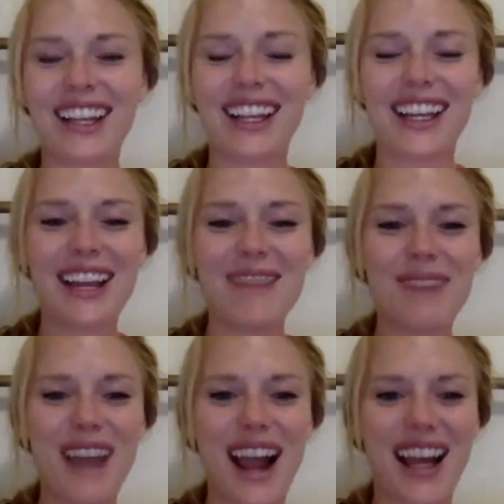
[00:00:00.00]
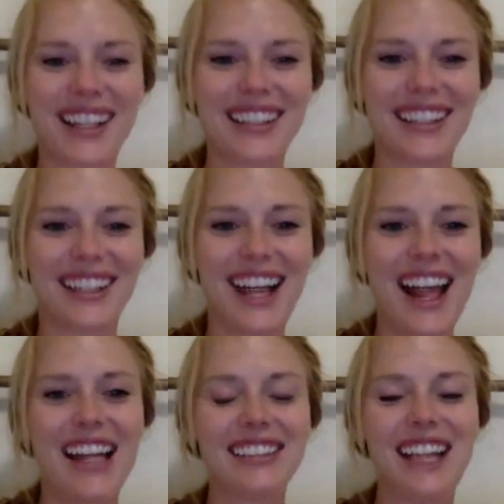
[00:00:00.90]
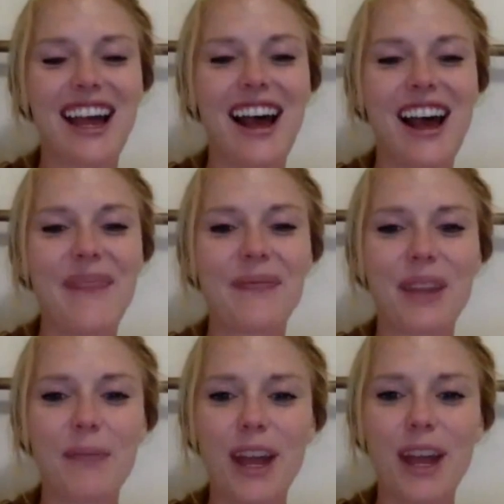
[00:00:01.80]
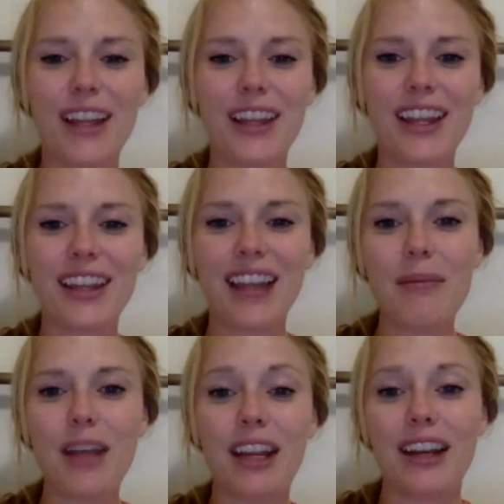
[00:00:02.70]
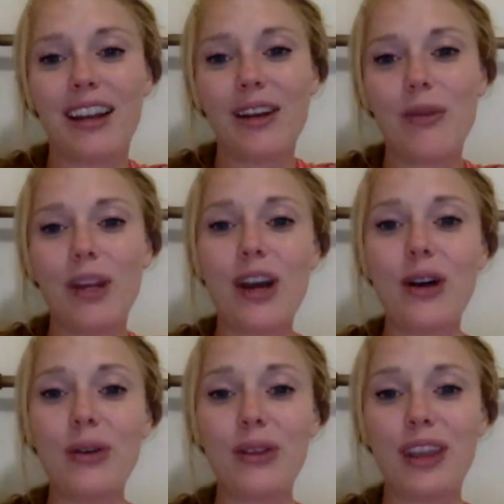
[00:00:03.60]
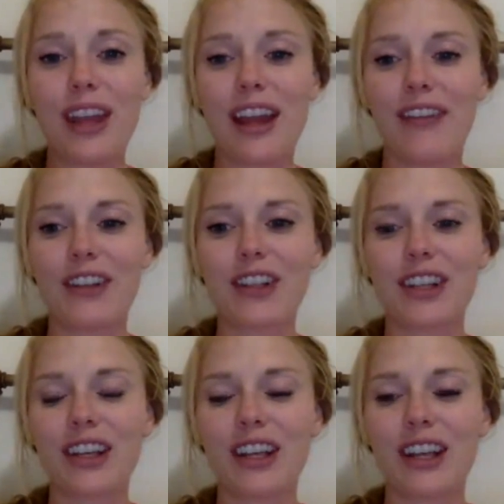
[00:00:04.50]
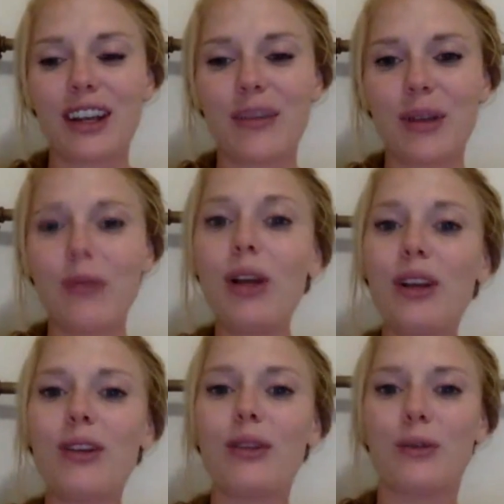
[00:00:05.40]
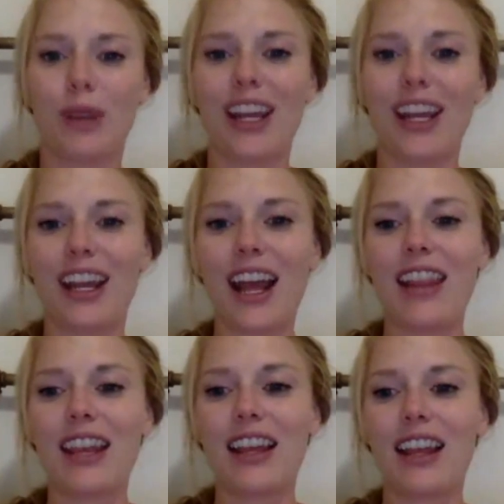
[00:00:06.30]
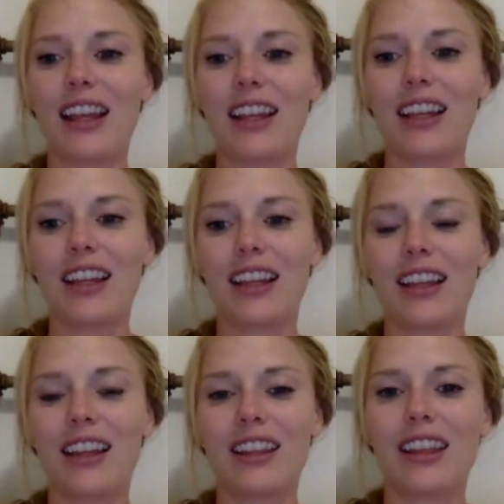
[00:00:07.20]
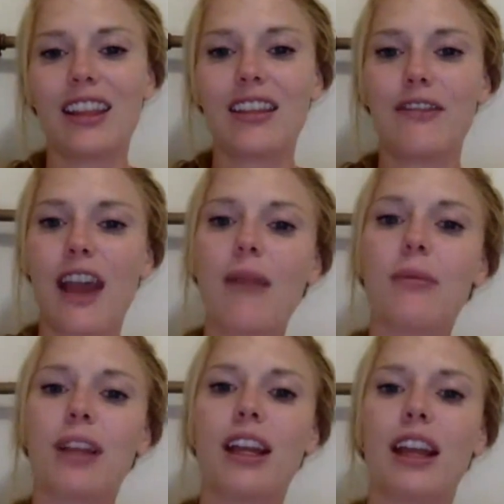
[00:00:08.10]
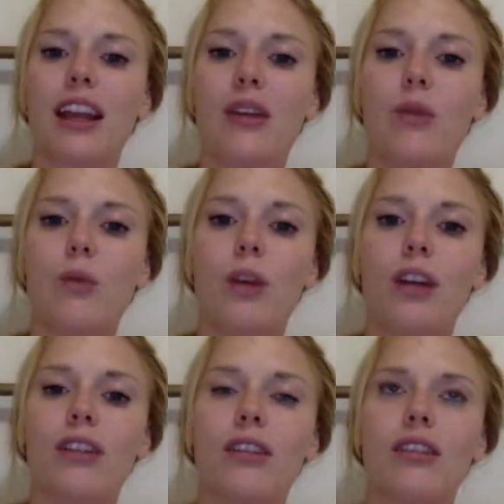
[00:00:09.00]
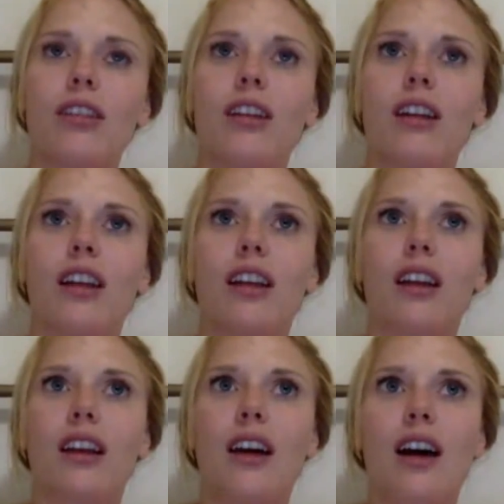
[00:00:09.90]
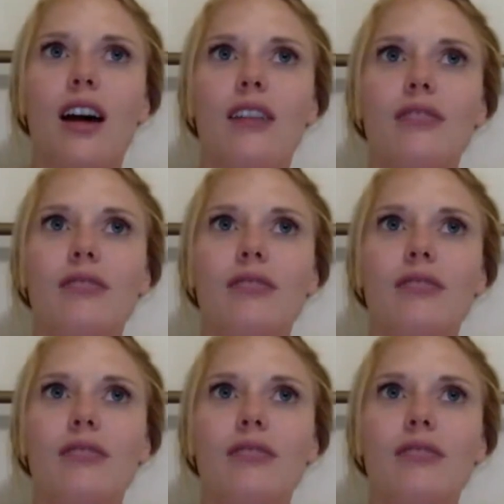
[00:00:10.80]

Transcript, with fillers: an impact. And um, but I mean, we know that eventually we will win, and that like that the family will um,